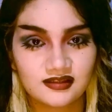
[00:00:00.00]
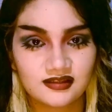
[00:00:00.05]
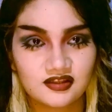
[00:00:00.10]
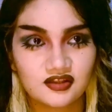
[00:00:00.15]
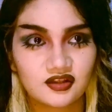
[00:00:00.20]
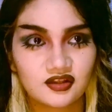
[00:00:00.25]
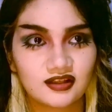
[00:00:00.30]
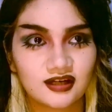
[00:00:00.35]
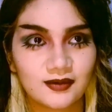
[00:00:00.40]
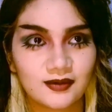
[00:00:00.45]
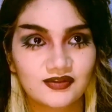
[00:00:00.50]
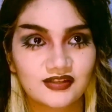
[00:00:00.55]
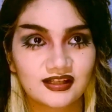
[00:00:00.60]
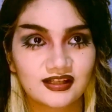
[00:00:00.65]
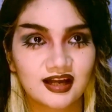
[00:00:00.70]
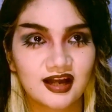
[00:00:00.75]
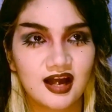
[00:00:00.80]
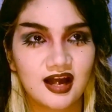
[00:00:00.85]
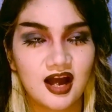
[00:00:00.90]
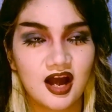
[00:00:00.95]
sister and I was
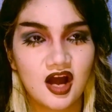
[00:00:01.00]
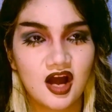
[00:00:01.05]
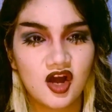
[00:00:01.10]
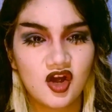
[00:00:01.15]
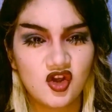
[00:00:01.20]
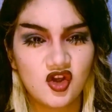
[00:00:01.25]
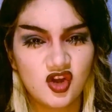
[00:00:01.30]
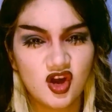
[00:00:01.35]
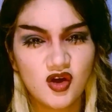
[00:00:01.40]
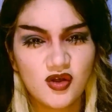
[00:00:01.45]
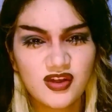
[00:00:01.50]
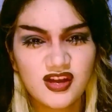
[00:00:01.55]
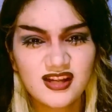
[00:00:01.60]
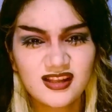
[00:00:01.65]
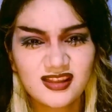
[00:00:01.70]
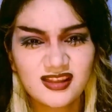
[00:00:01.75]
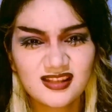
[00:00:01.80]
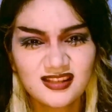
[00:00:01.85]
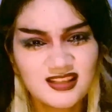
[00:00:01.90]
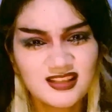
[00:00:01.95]
like, you
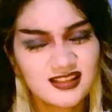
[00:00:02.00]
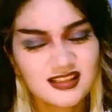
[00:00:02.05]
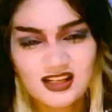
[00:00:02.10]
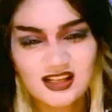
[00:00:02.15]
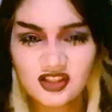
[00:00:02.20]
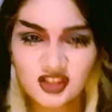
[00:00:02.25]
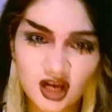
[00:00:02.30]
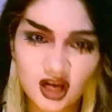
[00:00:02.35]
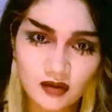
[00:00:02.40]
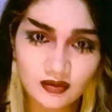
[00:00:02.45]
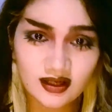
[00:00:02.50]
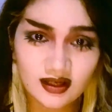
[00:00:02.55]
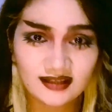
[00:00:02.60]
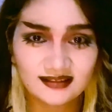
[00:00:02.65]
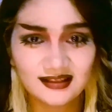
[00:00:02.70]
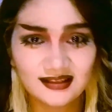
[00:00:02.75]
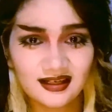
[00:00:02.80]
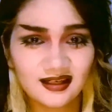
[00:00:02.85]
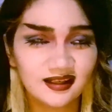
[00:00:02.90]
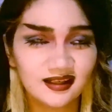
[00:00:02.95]
think this is a joke?
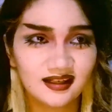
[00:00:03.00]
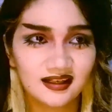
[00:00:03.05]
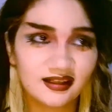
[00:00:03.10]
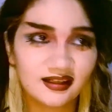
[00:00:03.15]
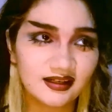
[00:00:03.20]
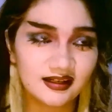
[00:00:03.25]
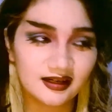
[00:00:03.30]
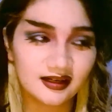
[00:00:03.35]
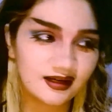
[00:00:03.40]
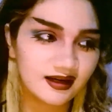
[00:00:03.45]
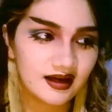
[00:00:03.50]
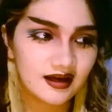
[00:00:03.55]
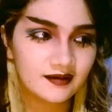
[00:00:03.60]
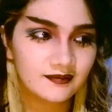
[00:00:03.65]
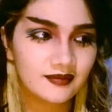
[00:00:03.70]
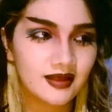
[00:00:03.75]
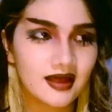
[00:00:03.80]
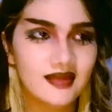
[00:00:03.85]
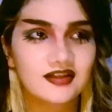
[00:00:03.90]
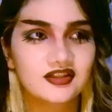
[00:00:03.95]
Da, da, da, da, da,
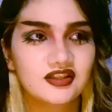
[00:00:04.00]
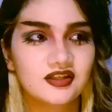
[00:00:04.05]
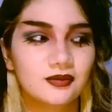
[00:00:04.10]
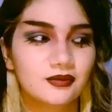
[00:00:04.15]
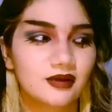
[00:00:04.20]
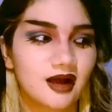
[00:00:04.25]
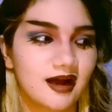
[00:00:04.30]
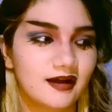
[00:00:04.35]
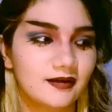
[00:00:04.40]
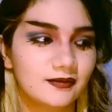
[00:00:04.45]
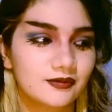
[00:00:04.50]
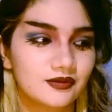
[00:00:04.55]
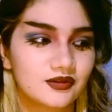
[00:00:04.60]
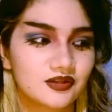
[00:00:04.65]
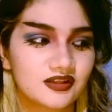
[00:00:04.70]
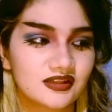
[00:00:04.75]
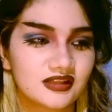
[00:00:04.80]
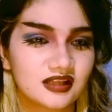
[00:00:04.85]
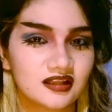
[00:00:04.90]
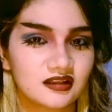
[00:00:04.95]
da. And then she kind of was
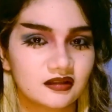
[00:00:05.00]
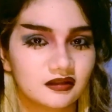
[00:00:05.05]
just like